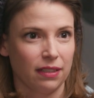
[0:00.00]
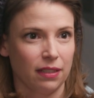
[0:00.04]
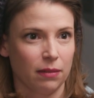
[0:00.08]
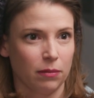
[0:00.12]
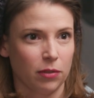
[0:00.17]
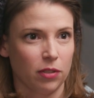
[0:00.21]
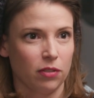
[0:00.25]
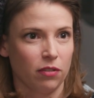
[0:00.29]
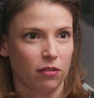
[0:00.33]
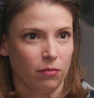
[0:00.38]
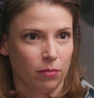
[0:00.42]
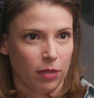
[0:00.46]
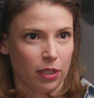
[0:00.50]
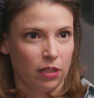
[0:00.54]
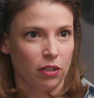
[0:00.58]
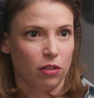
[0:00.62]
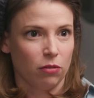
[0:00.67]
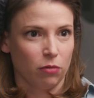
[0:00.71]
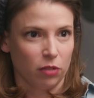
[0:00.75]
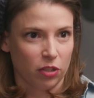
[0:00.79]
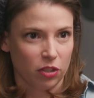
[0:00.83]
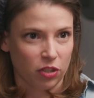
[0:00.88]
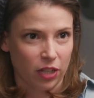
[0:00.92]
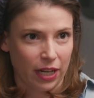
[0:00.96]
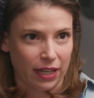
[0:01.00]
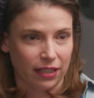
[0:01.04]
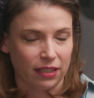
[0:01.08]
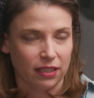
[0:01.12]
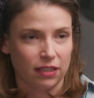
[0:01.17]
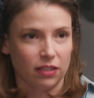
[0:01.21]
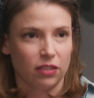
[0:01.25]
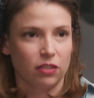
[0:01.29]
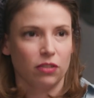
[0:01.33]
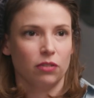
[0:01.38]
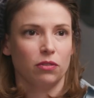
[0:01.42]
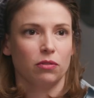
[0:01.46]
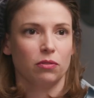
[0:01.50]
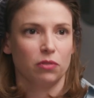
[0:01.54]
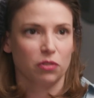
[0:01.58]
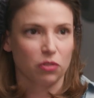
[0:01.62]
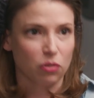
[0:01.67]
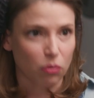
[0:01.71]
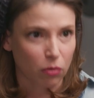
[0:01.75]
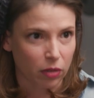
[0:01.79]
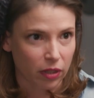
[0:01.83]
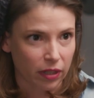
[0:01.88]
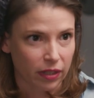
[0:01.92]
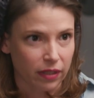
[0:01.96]
seems to have been, you were attracted to
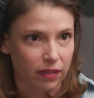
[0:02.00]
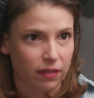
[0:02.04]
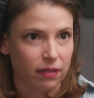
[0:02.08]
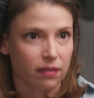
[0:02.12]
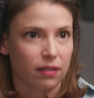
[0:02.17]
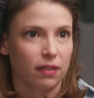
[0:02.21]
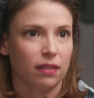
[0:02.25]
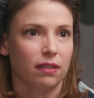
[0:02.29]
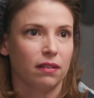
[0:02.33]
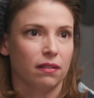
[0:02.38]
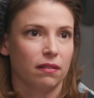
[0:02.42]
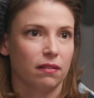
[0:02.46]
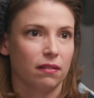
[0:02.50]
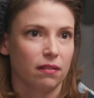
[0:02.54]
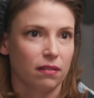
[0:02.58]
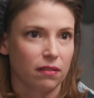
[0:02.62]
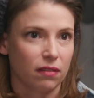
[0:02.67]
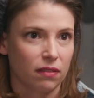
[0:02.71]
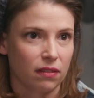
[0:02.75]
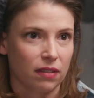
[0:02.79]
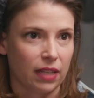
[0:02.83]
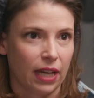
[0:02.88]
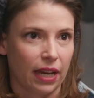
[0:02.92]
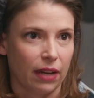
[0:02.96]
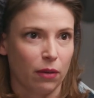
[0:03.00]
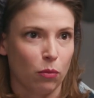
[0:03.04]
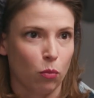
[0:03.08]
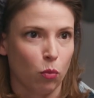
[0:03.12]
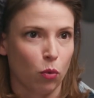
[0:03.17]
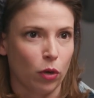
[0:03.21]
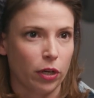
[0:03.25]
stories and that.